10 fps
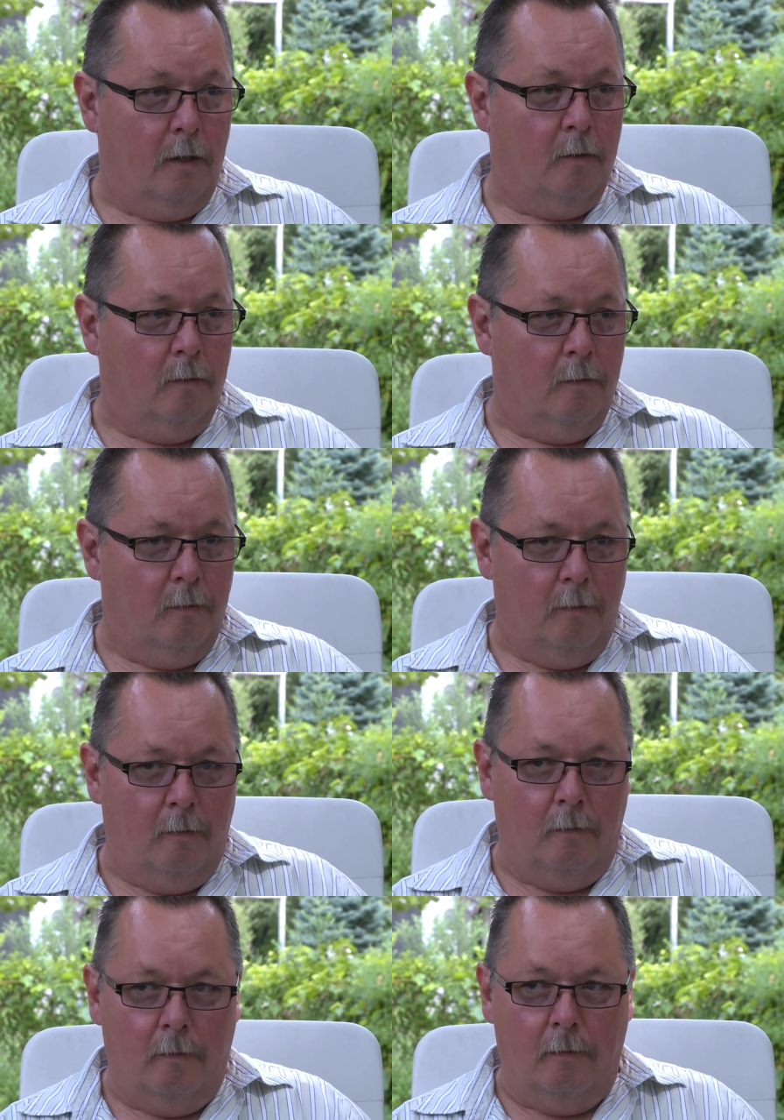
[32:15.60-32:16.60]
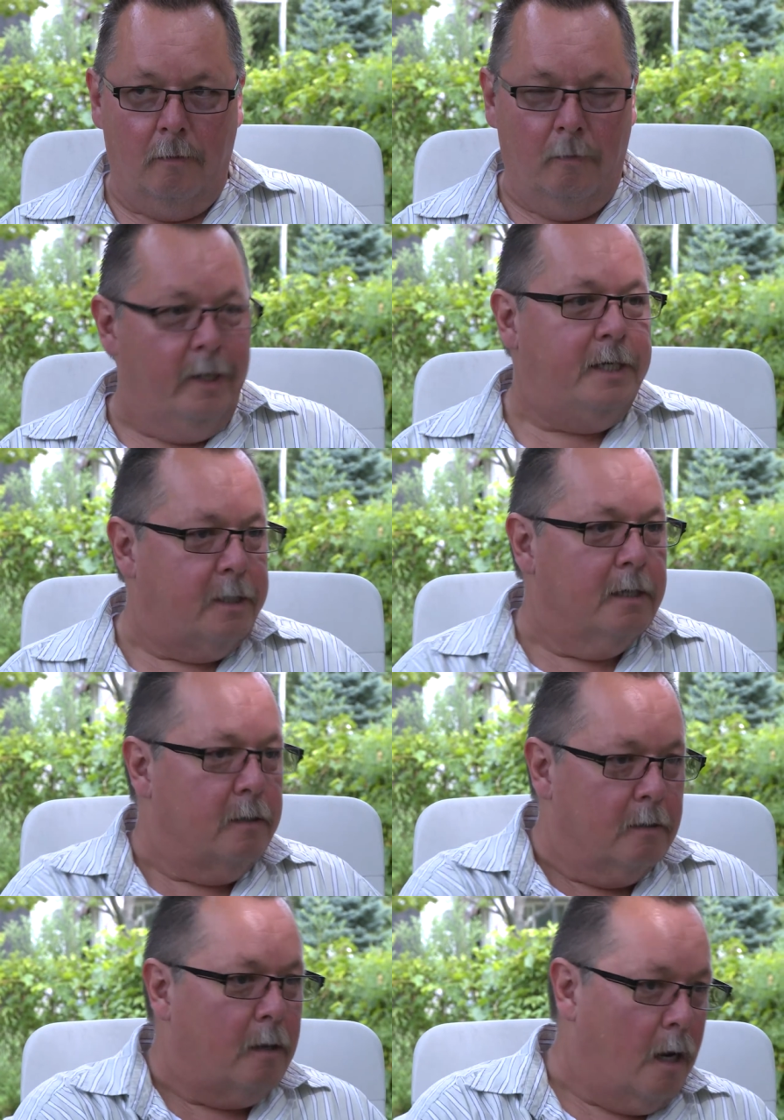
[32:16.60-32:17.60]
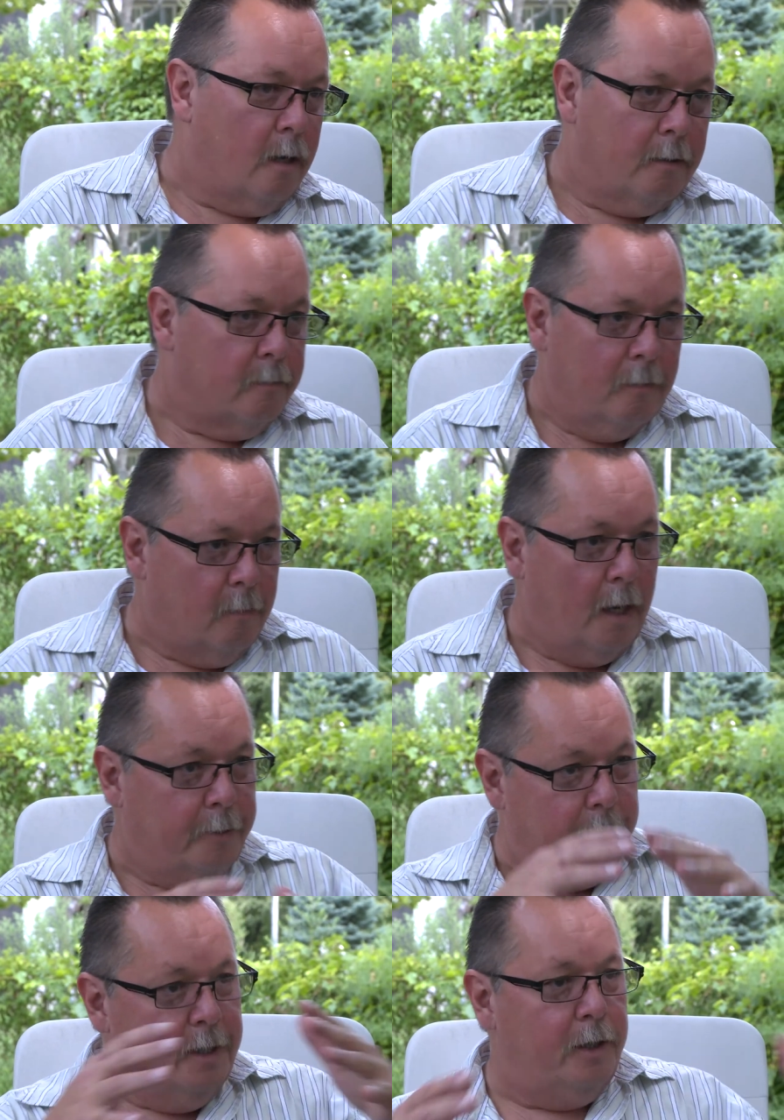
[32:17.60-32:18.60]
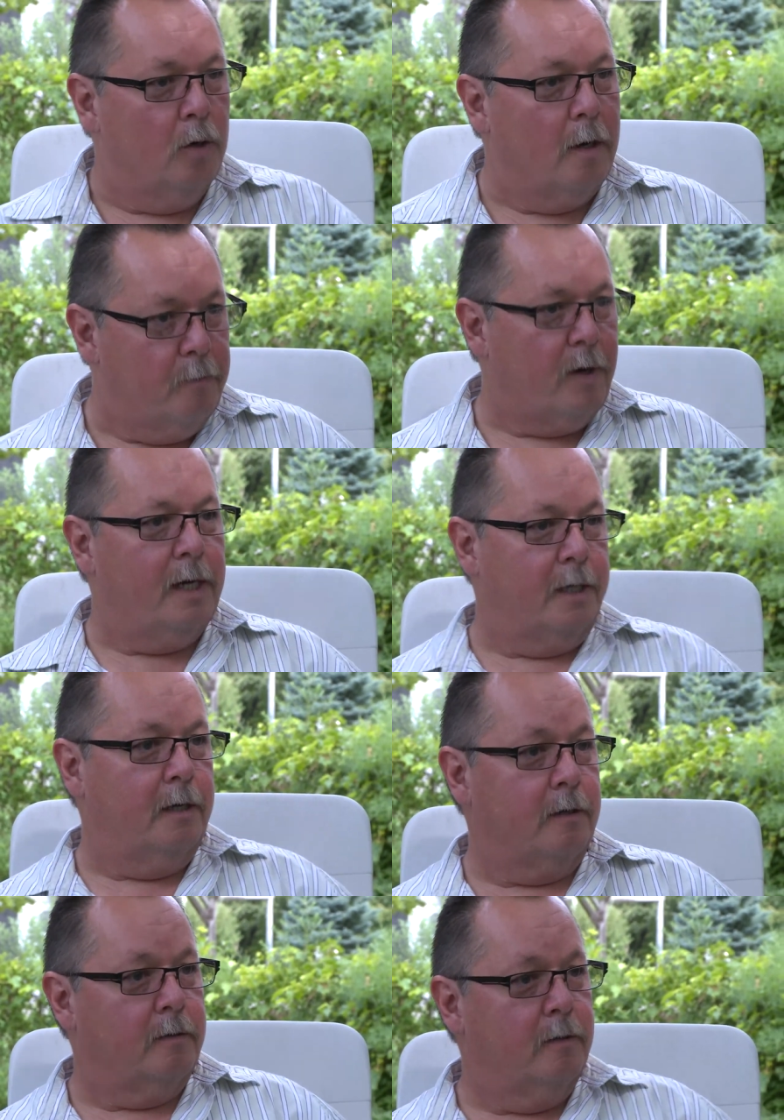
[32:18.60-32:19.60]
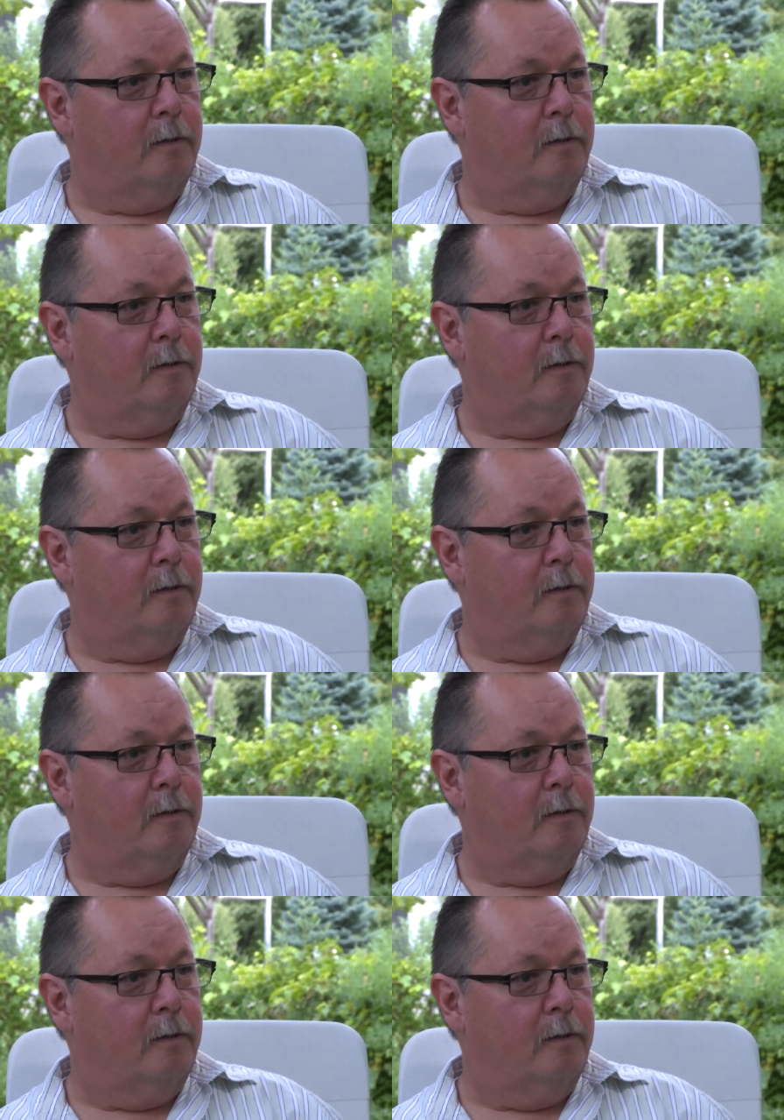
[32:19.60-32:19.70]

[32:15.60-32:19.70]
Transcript: you know, we still are underneath your umbrella here.